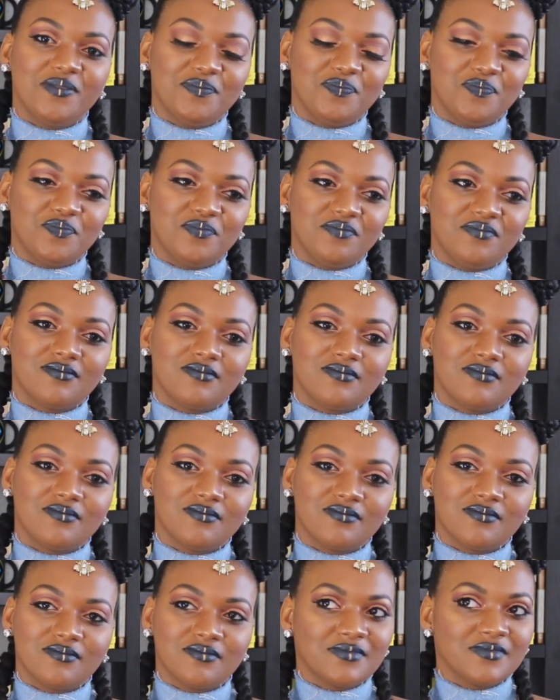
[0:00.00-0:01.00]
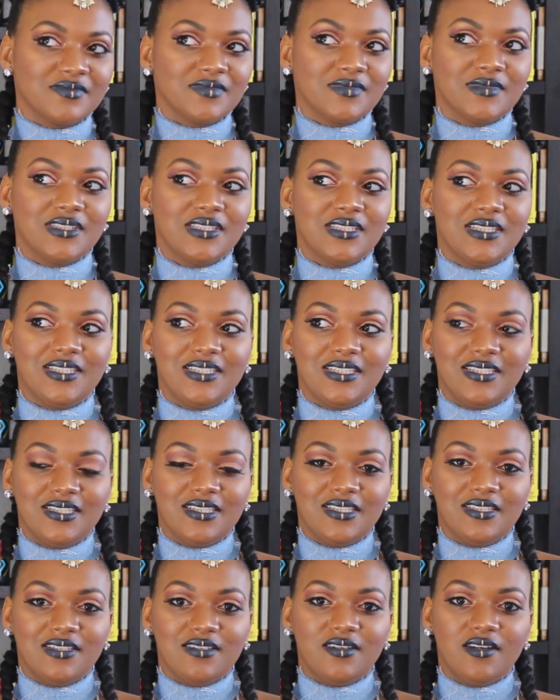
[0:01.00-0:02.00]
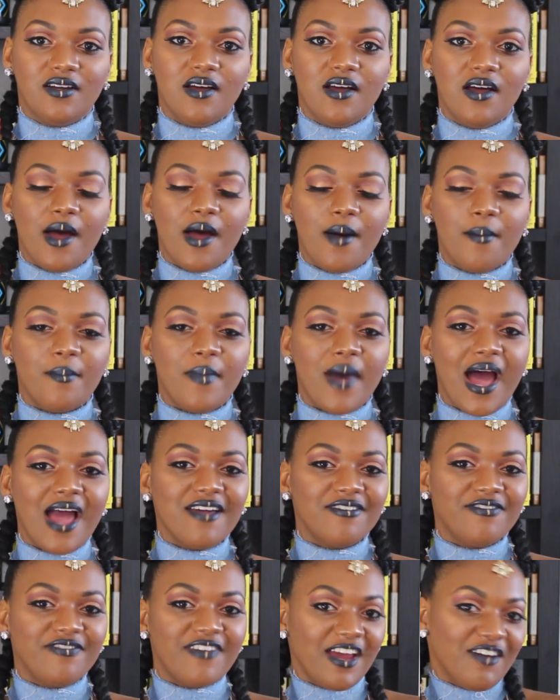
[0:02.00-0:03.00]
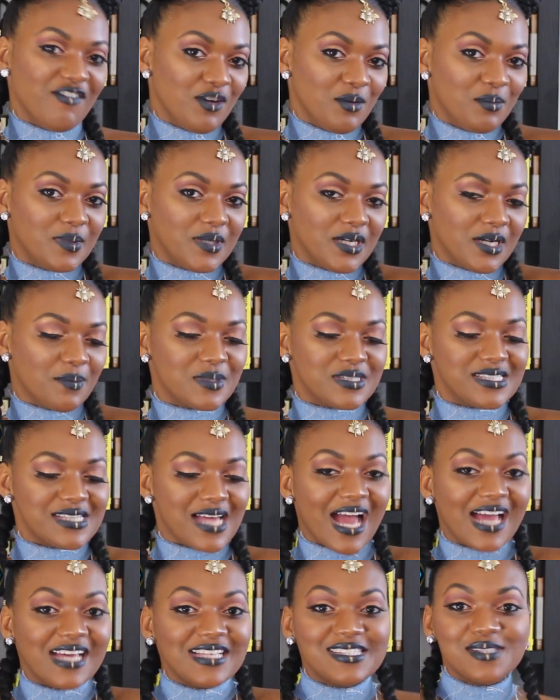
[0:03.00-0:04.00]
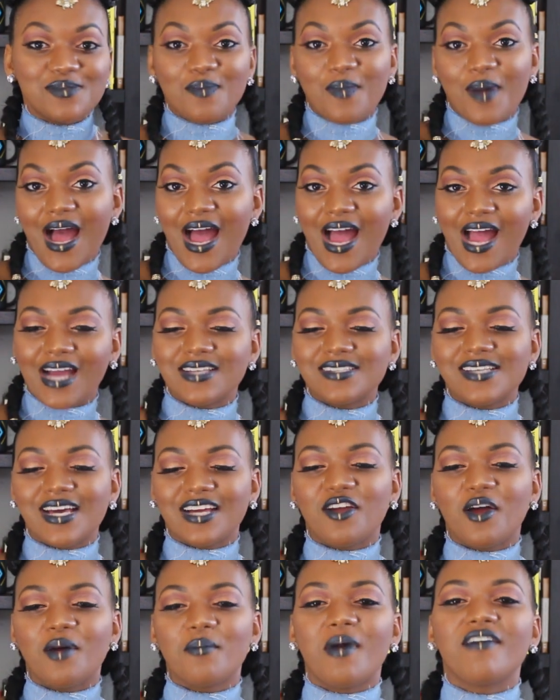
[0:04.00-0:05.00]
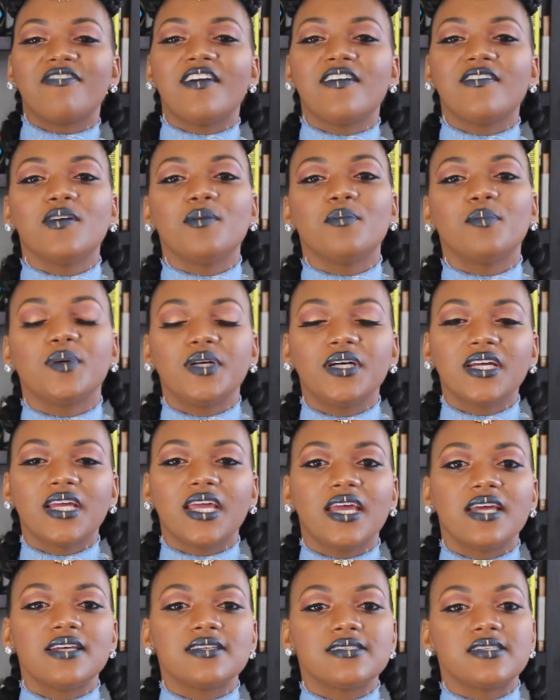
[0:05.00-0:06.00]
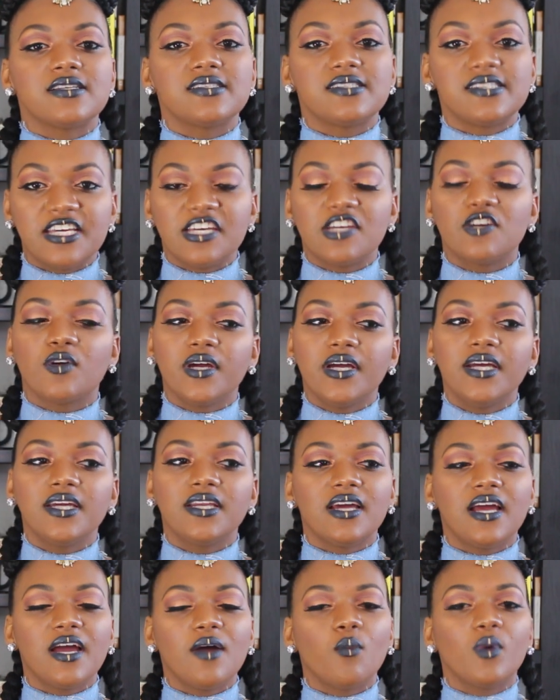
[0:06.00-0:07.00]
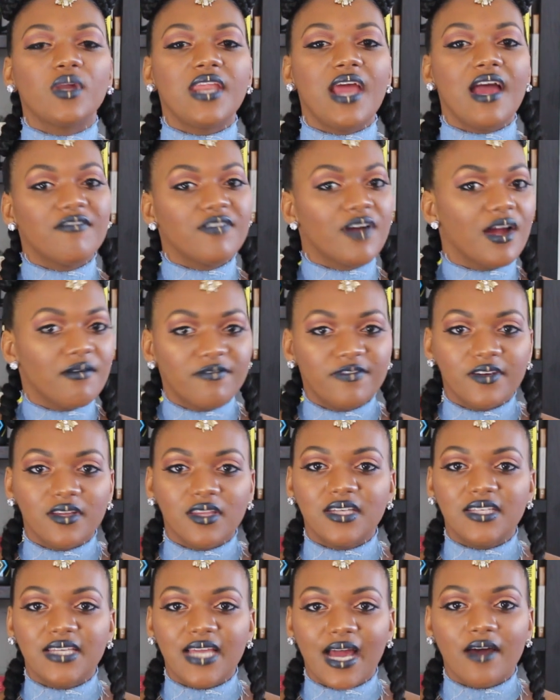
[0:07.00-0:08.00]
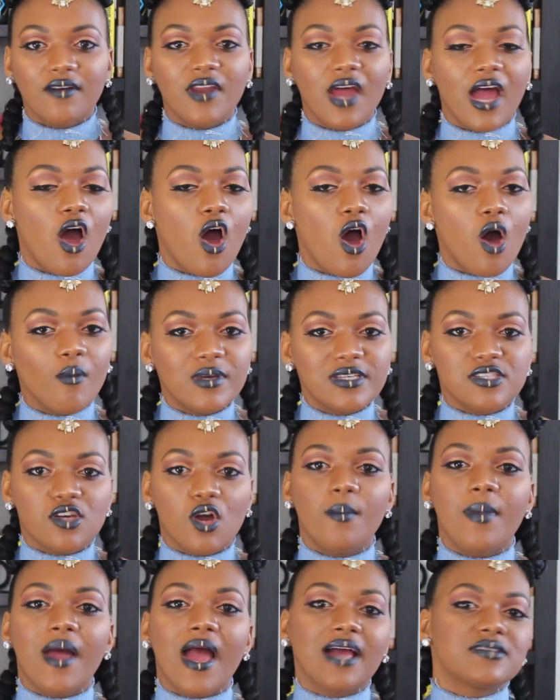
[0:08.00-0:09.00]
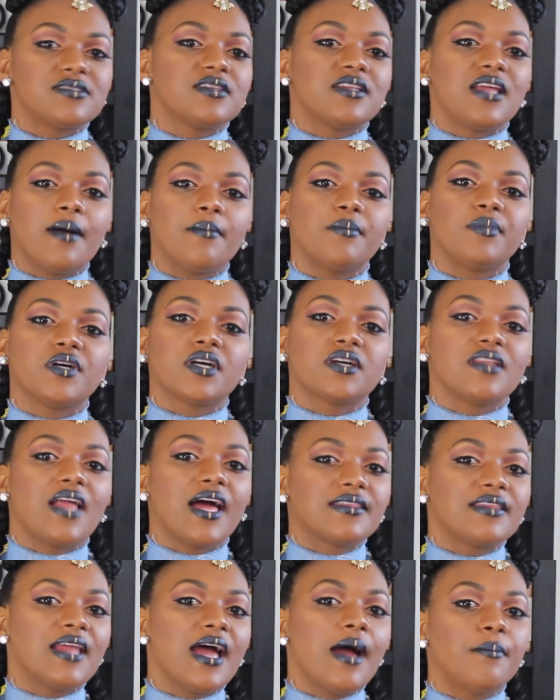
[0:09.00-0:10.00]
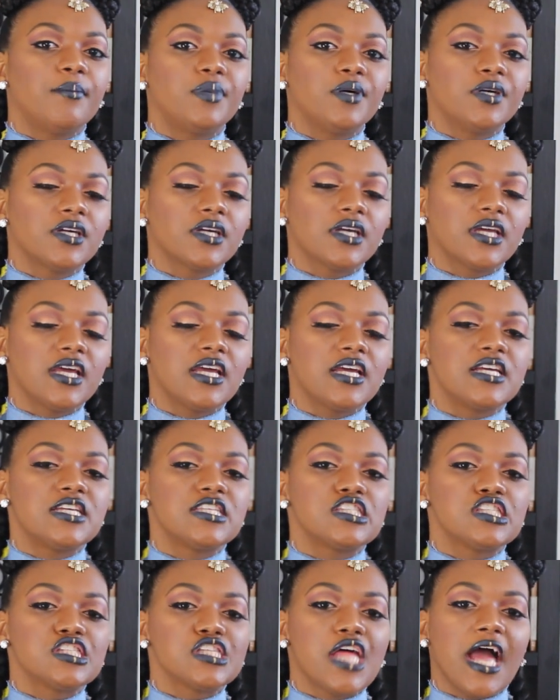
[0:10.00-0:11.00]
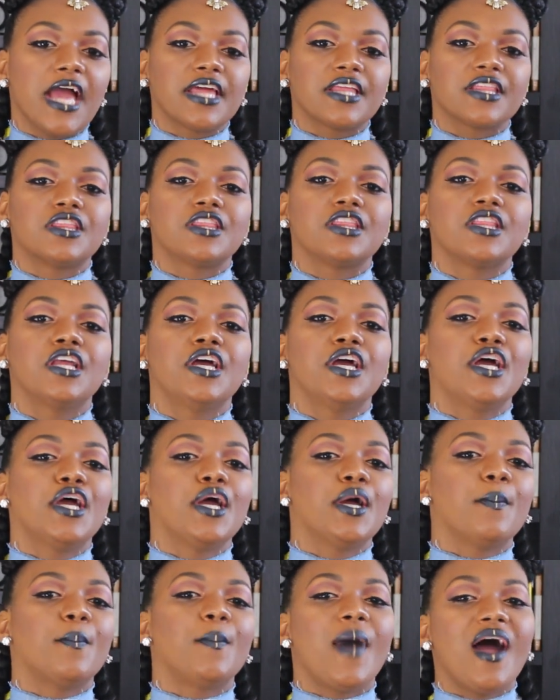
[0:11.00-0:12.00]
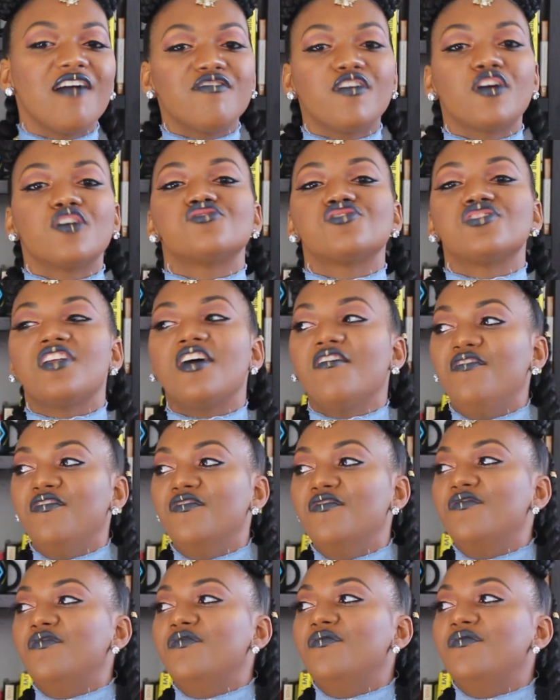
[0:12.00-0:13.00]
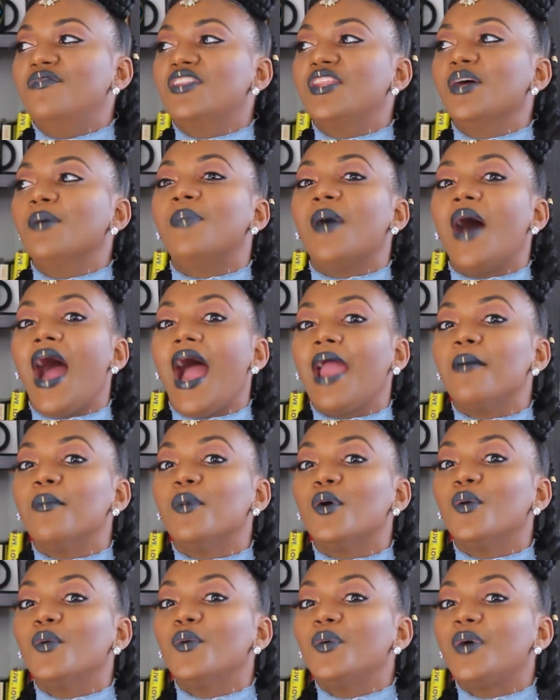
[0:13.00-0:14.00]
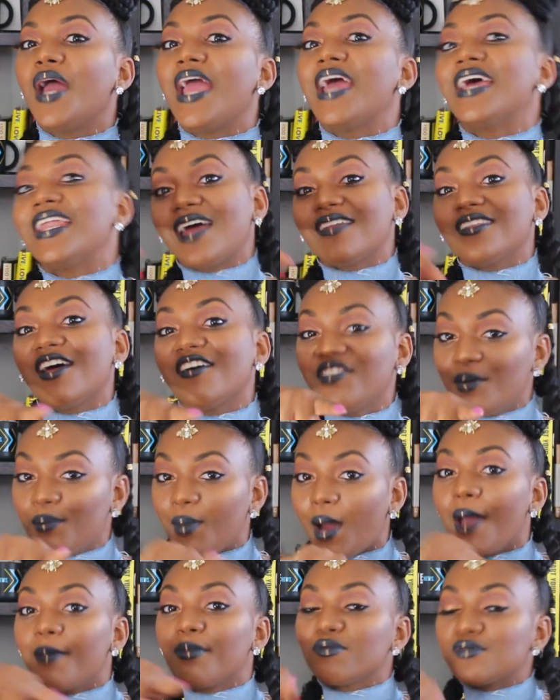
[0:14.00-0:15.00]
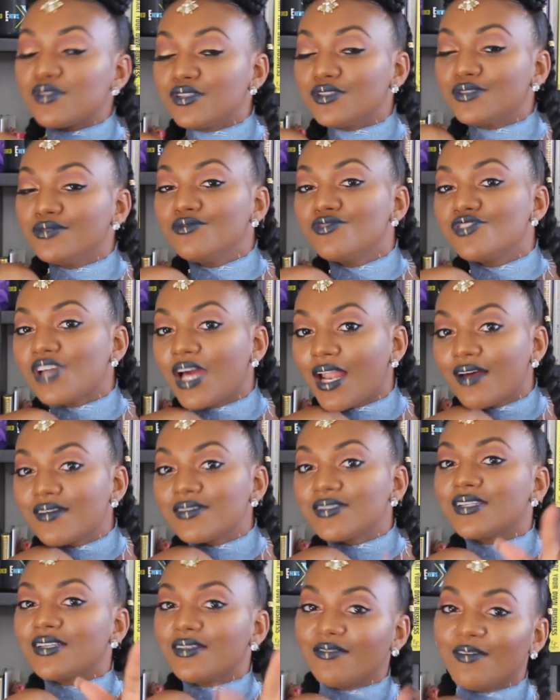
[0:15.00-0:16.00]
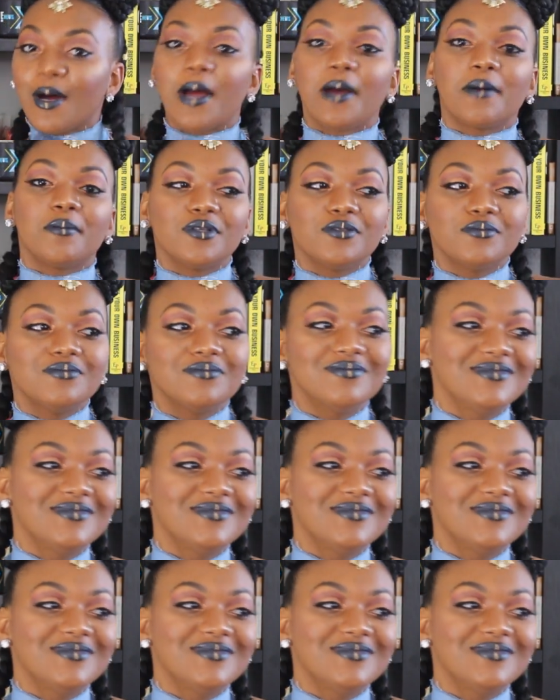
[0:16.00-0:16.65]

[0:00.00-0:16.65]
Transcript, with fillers: Um, what is your favorite book or quote? my favorite book besides mine it's like no my favorite book is the secret whenever i'm feeling down i always go back to that book like that book is like my version of the bible and i love the bible too shout out to the bible